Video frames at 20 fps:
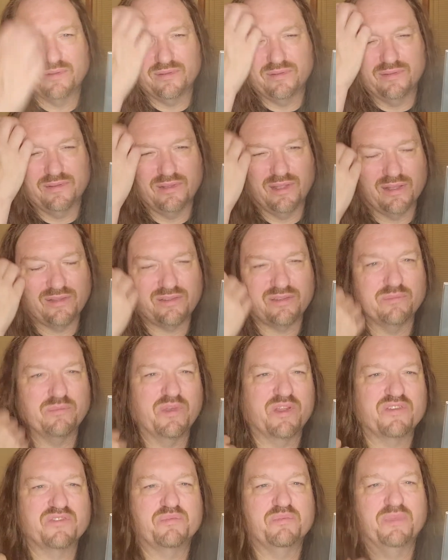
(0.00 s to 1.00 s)
Not so
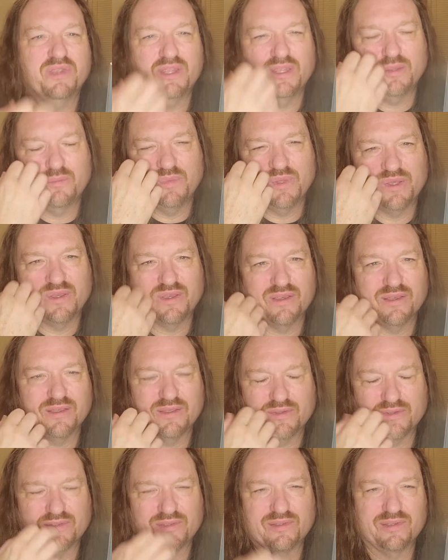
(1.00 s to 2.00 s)
much me,
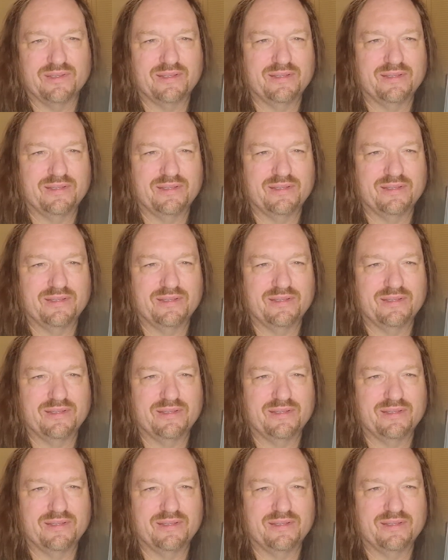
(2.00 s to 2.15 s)
because